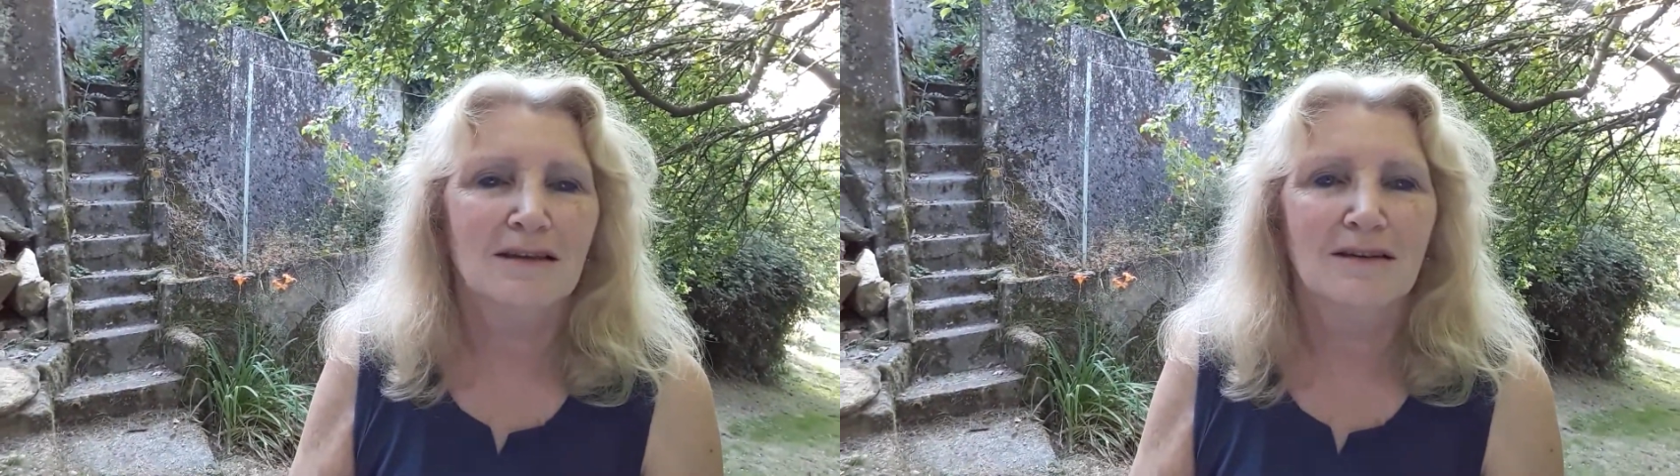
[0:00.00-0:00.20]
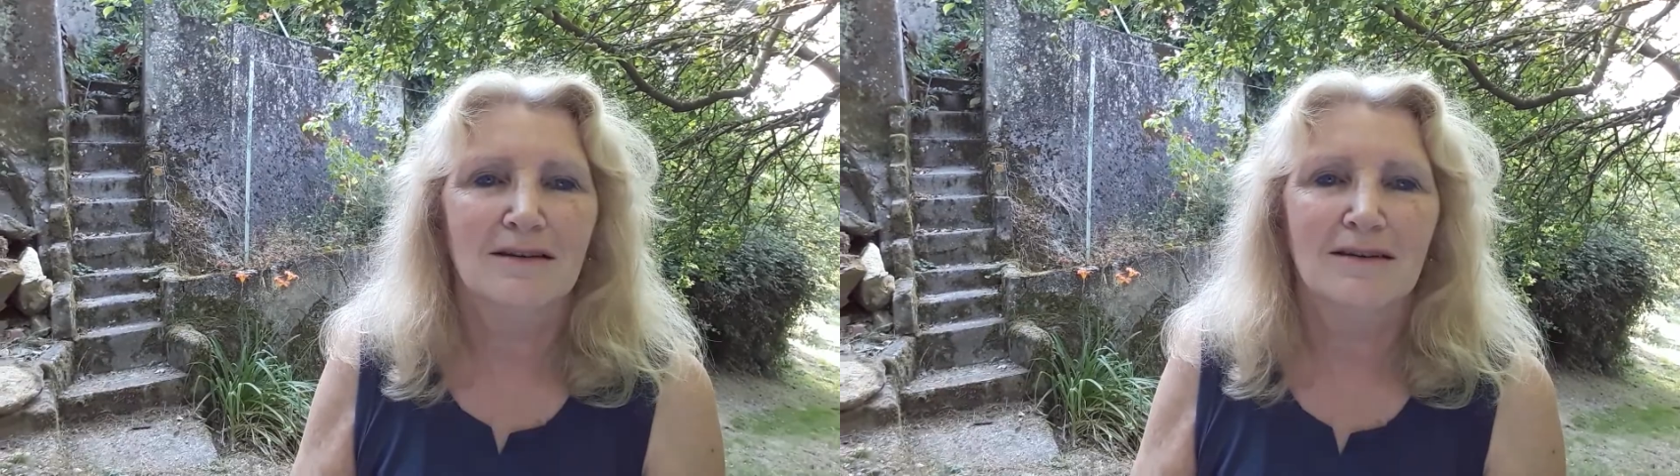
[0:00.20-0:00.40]

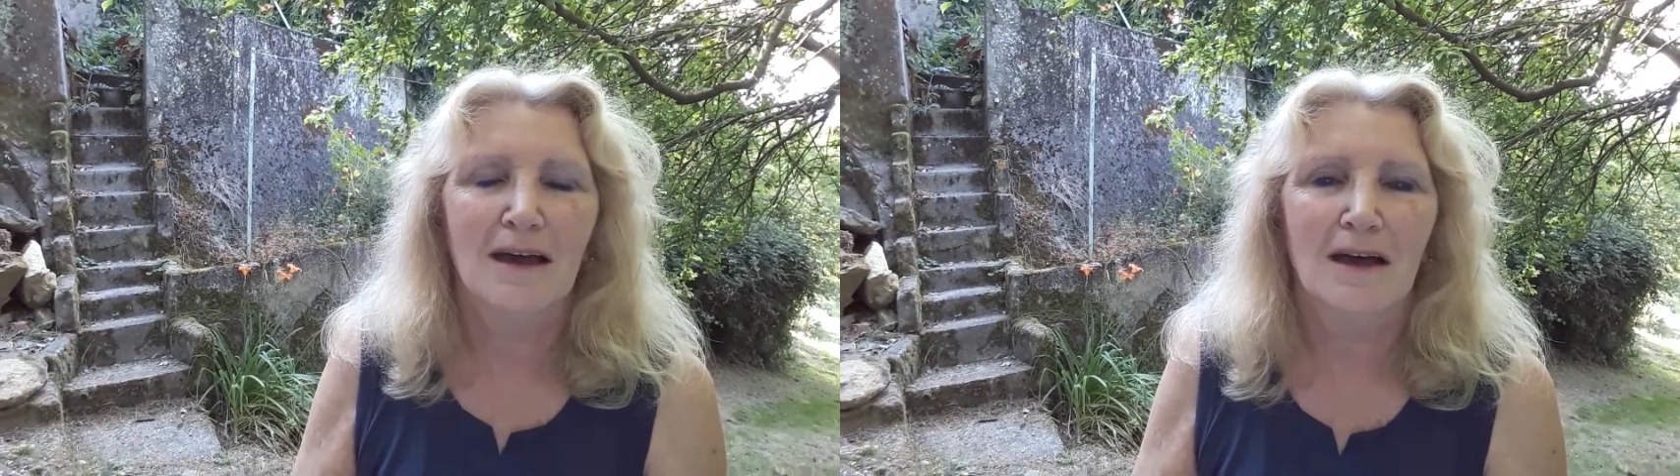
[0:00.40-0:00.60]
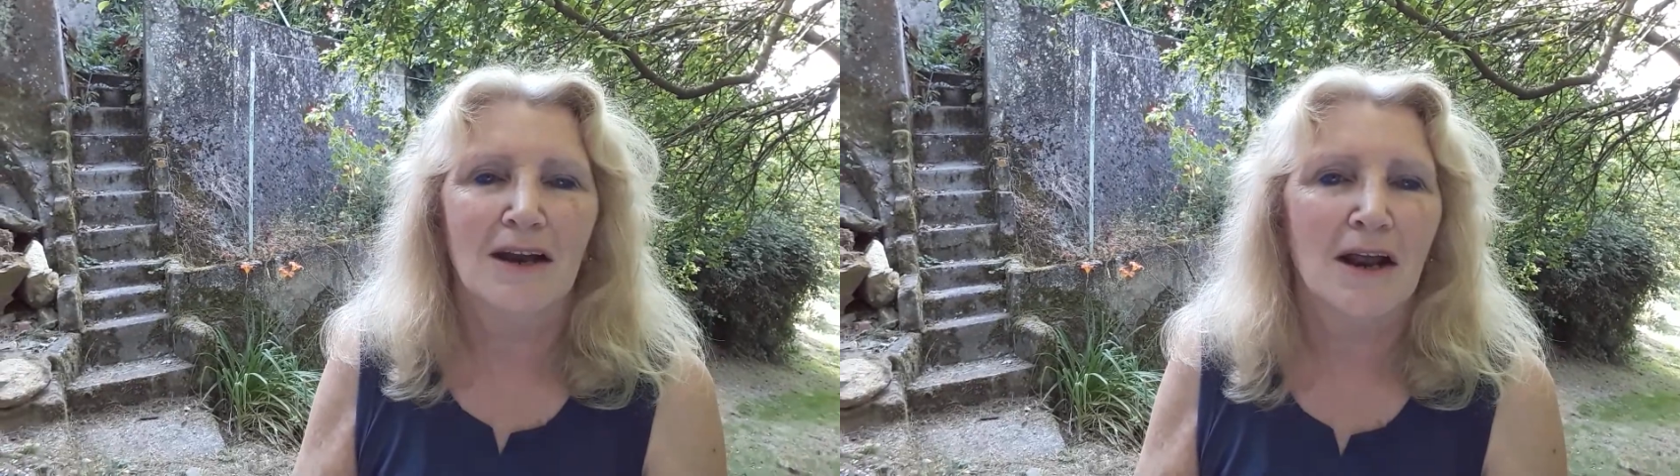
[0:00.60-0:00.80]

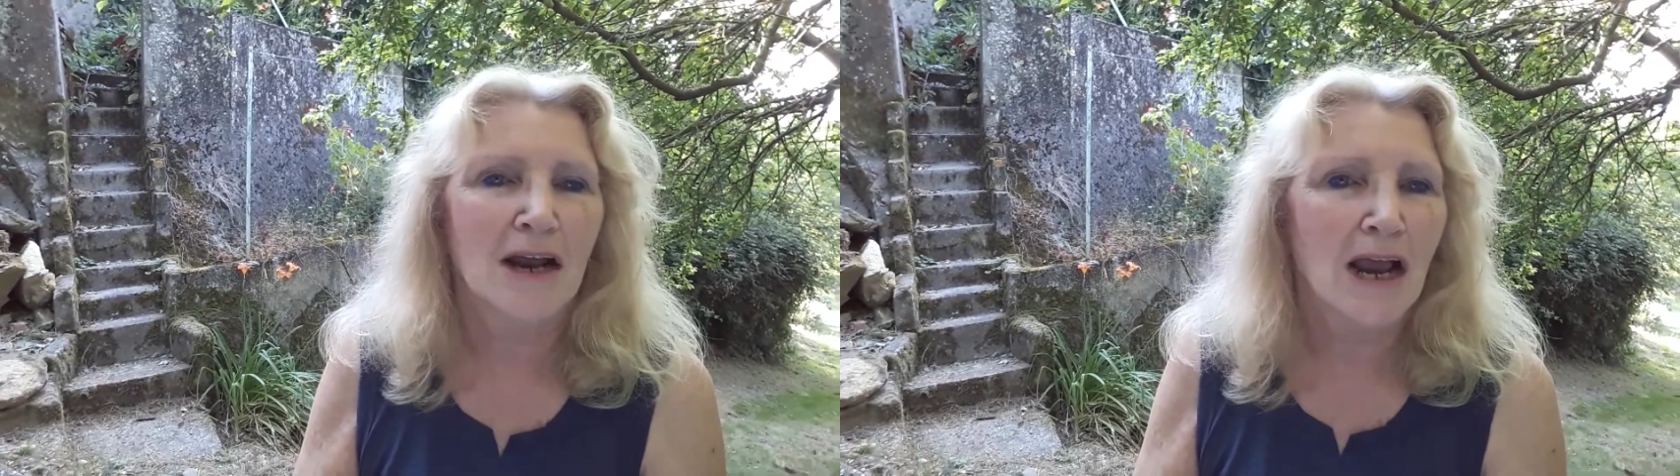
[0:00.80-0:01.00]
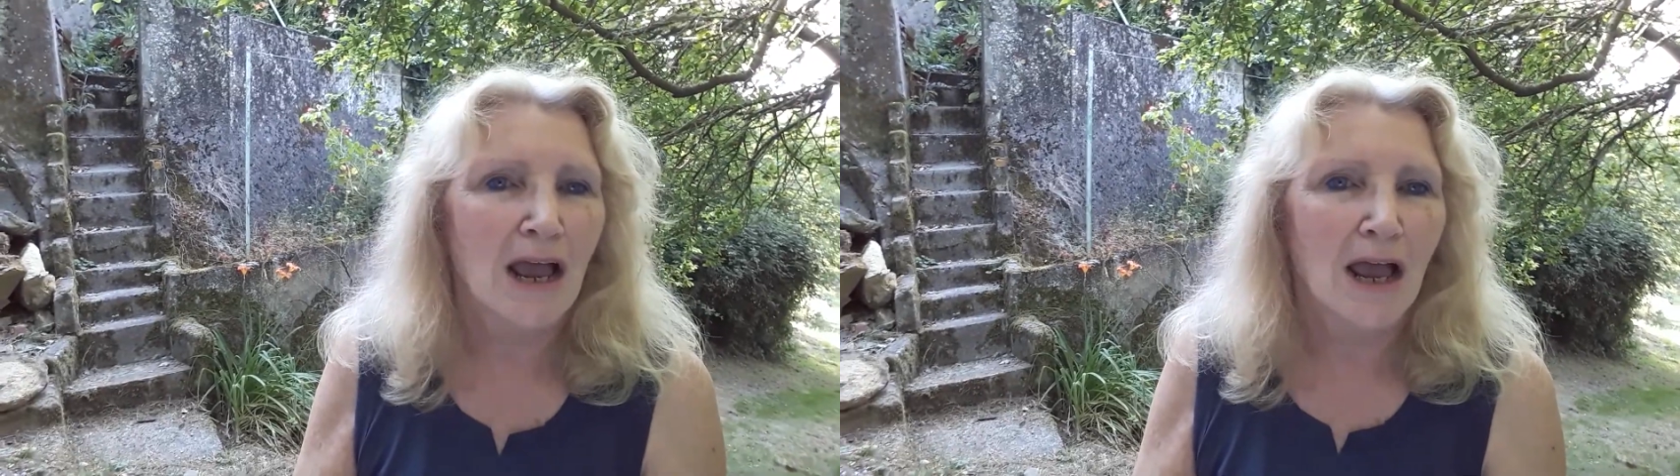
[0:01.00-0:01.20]

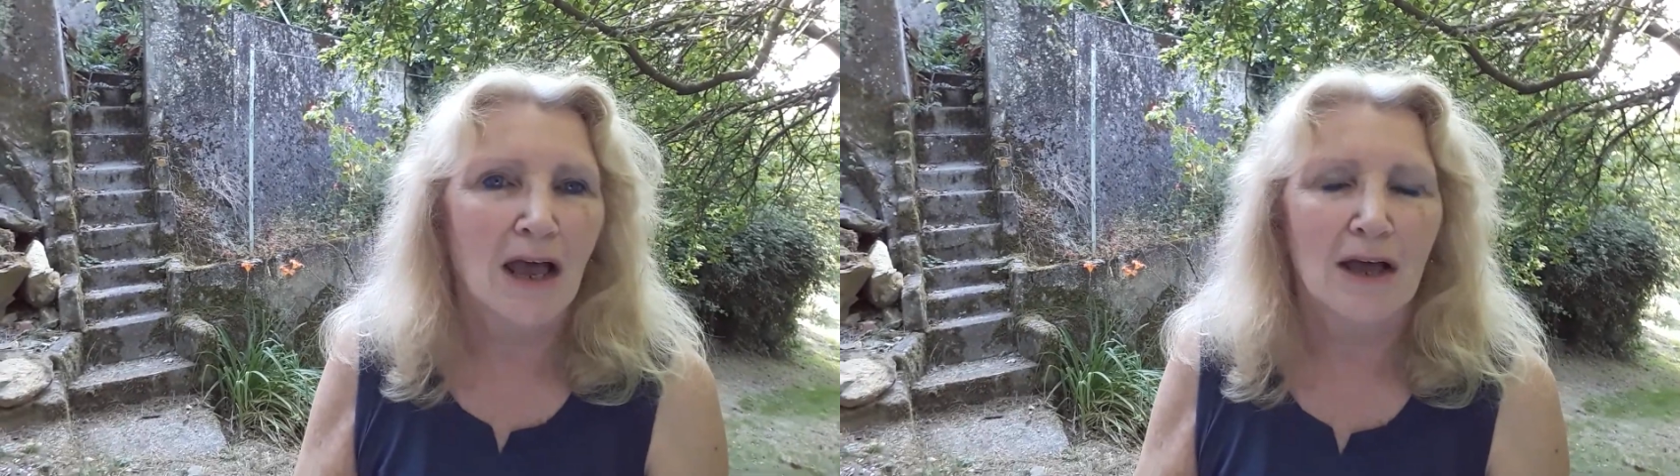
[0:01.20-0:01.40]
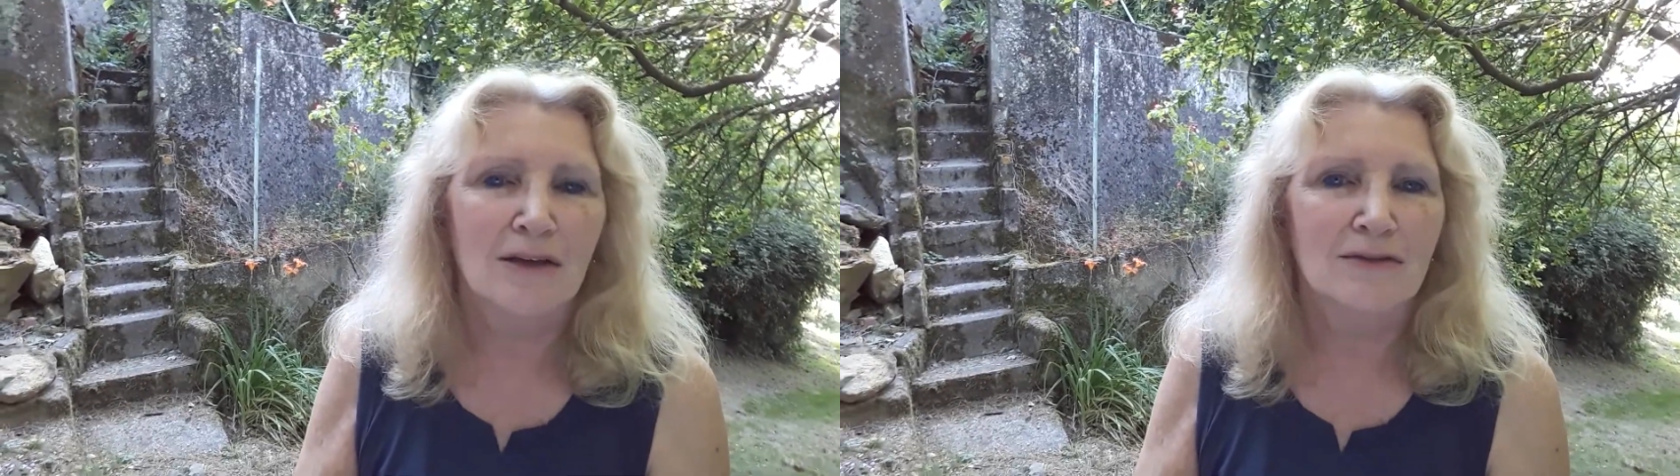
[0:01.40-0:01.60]

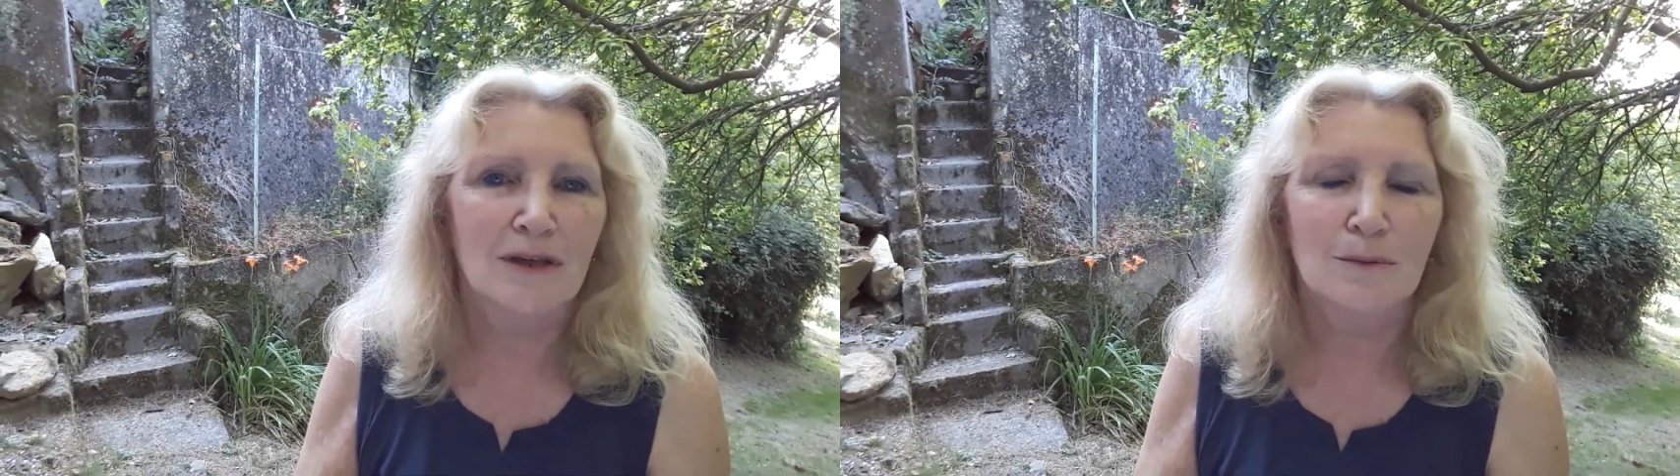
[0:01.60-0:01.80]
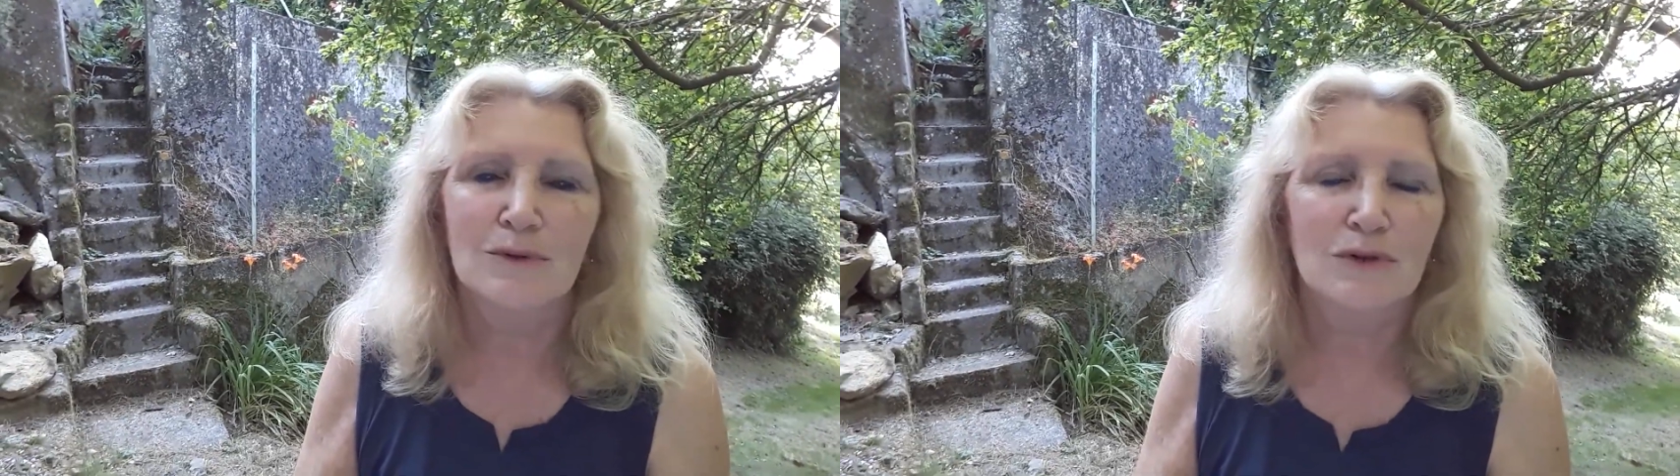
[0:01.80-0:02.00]
and
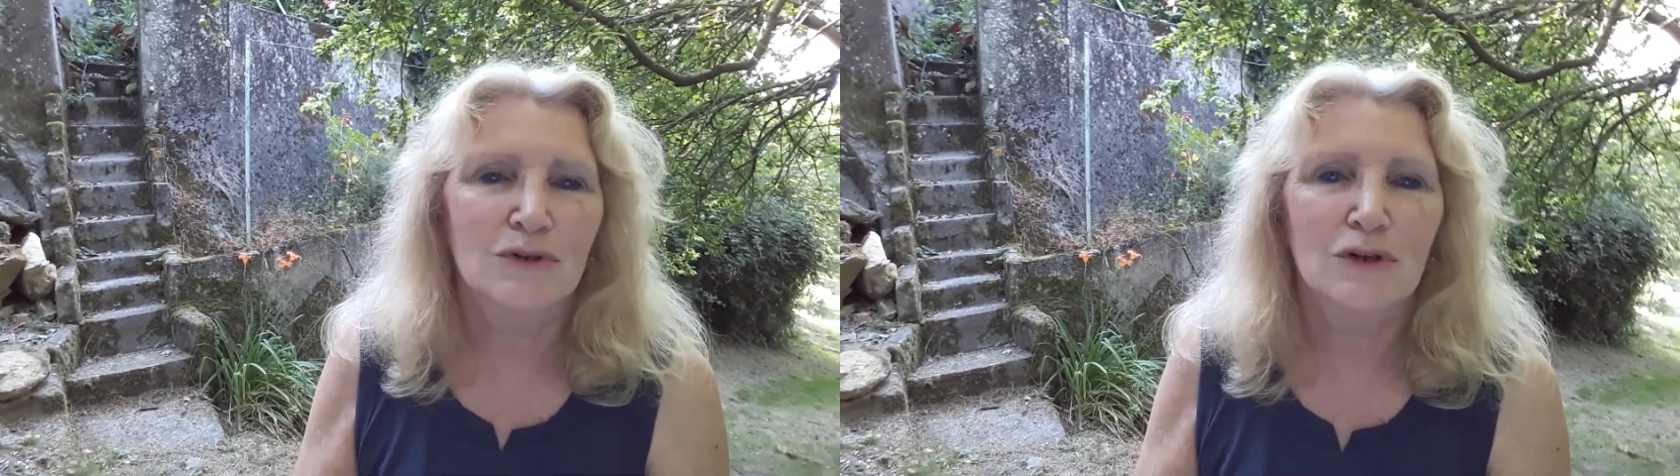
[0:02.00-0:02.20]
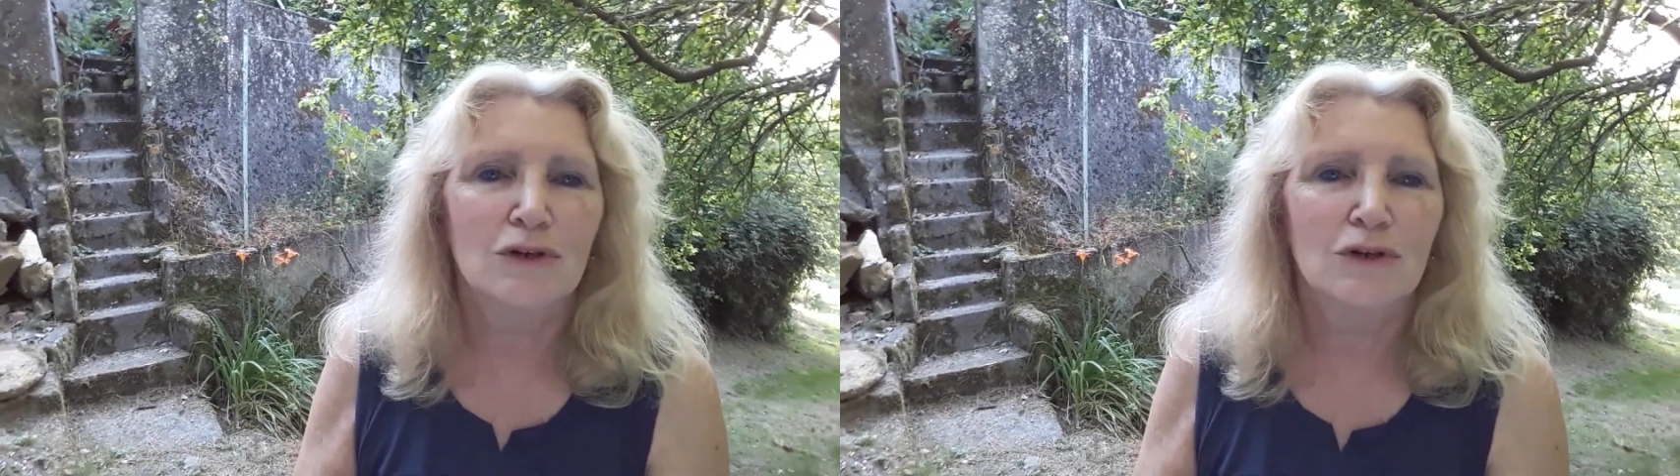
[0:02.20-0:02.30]
there was